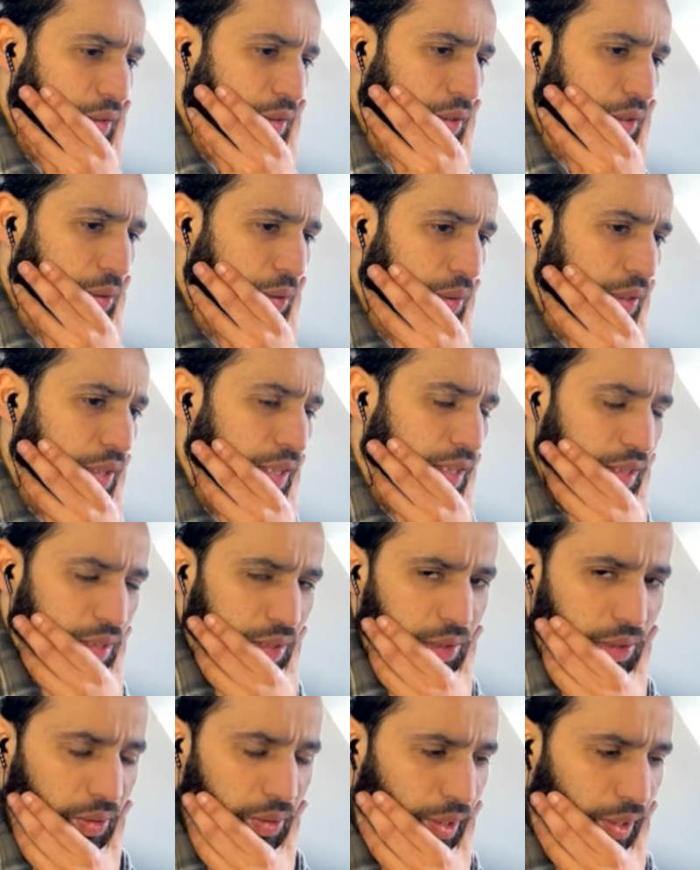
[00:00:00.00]
new things.
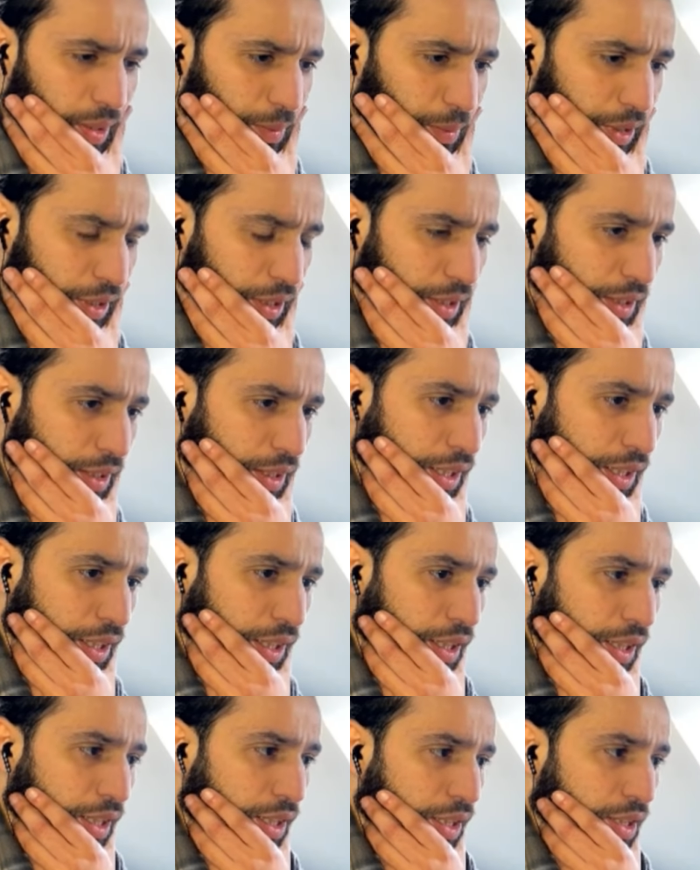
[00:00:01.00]
You know what I mean?
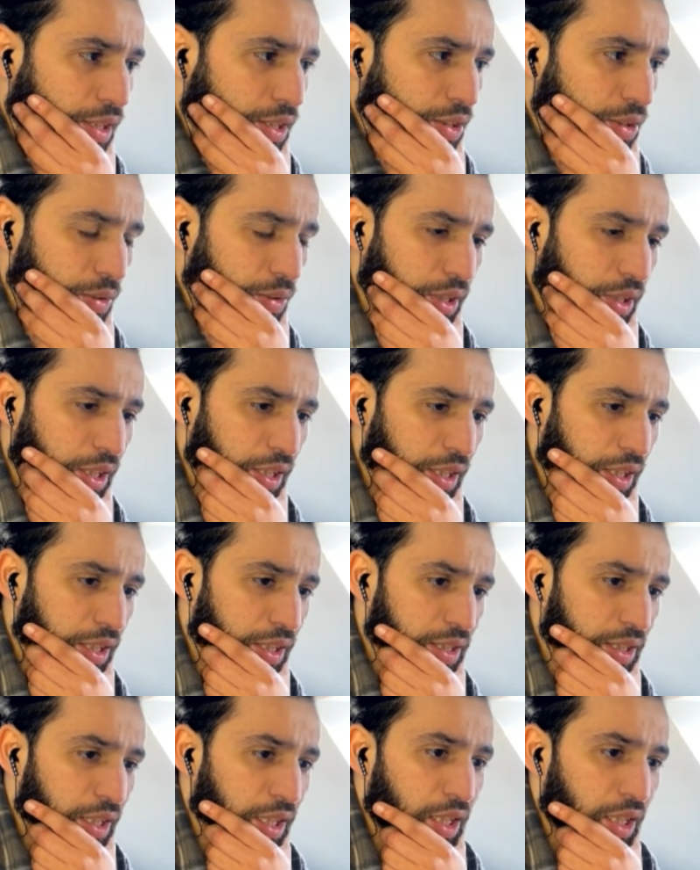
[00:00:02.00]
So yeah,
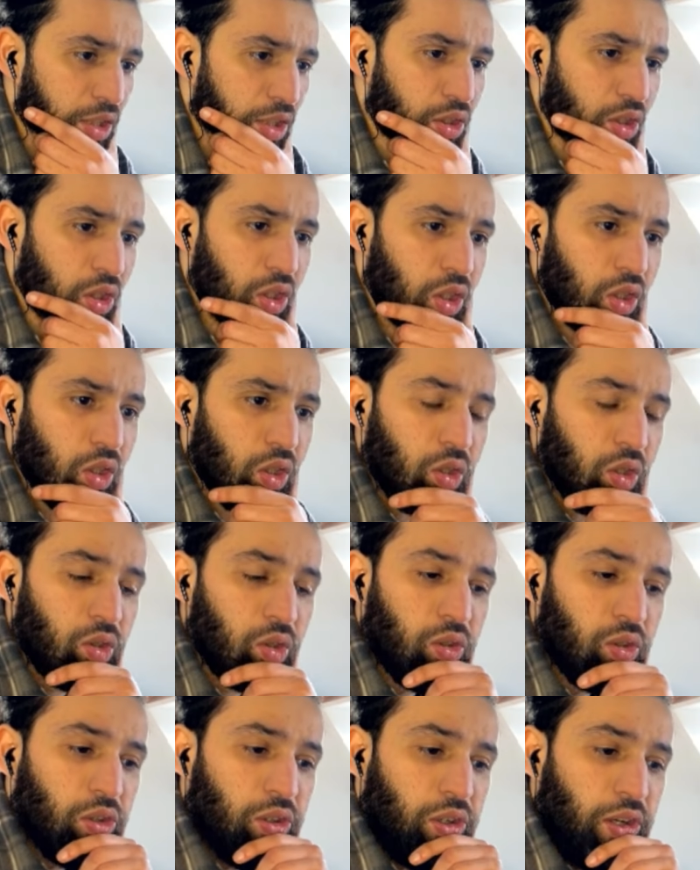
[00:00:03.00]
guys.
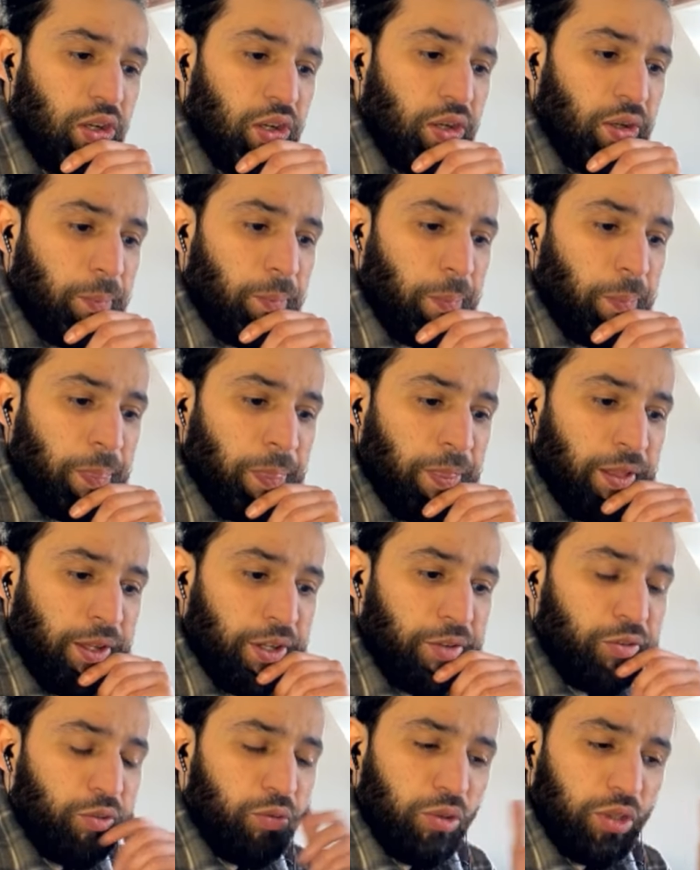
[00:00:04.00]
So
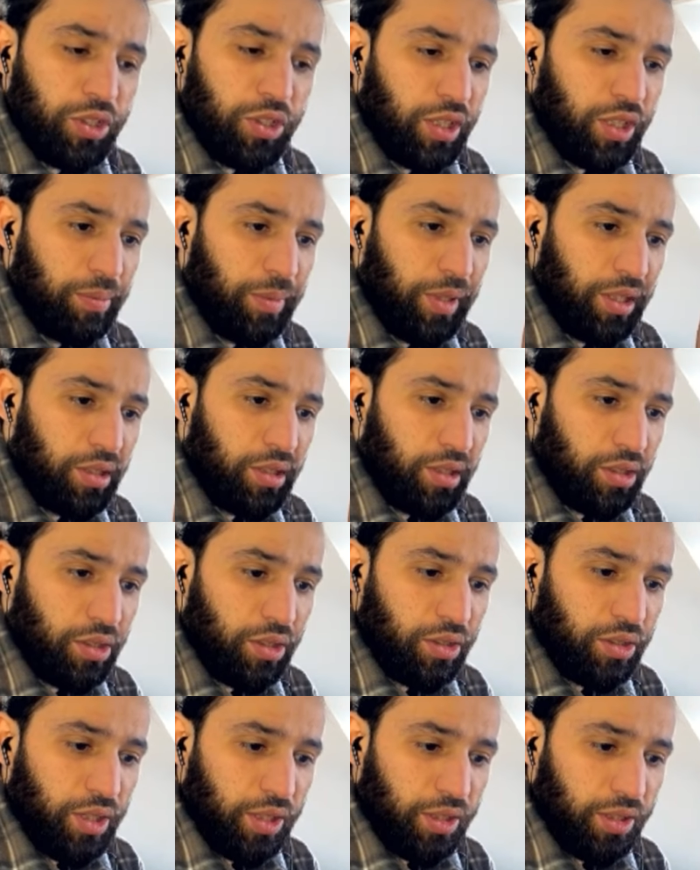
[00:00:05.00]
if you want to send me any
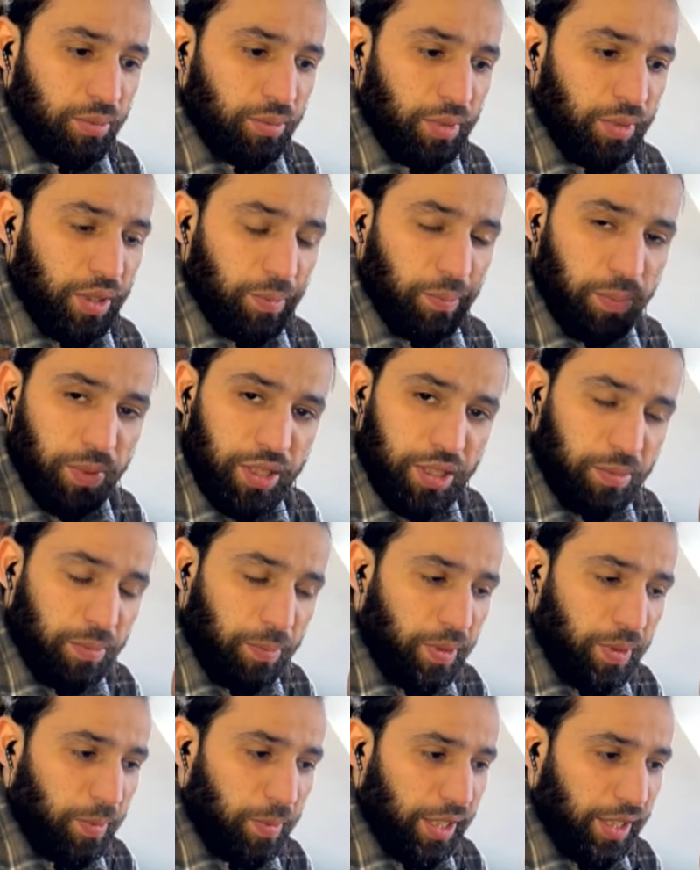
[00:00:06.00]
suggestion, please
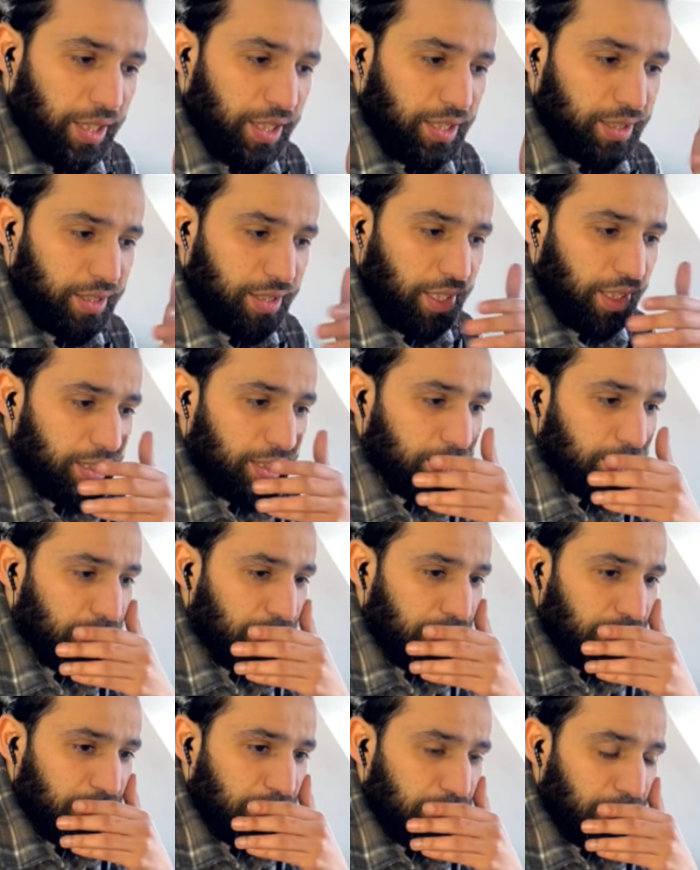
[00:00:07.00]
be my guest, guys,
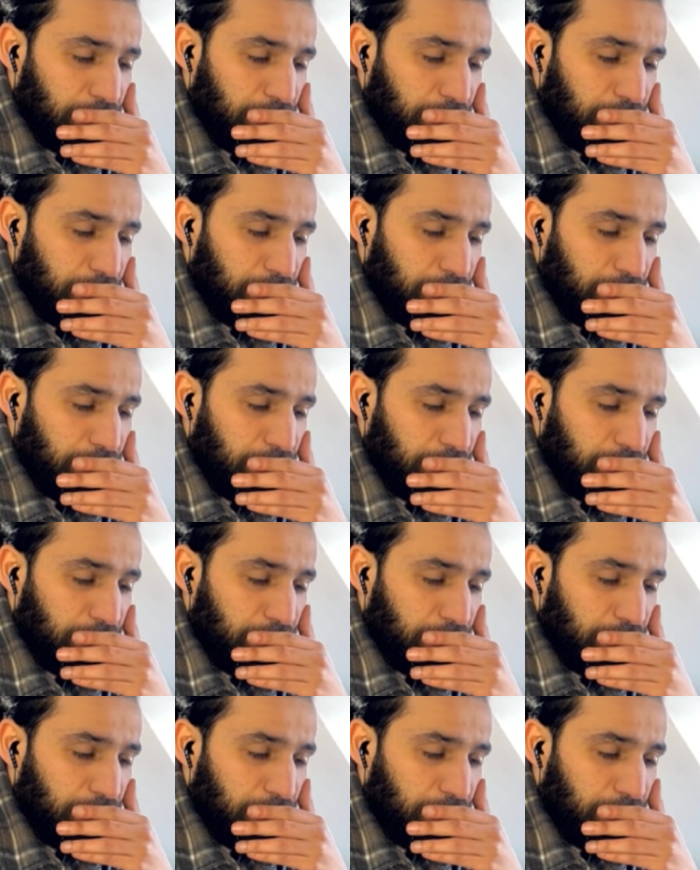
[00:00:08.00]
and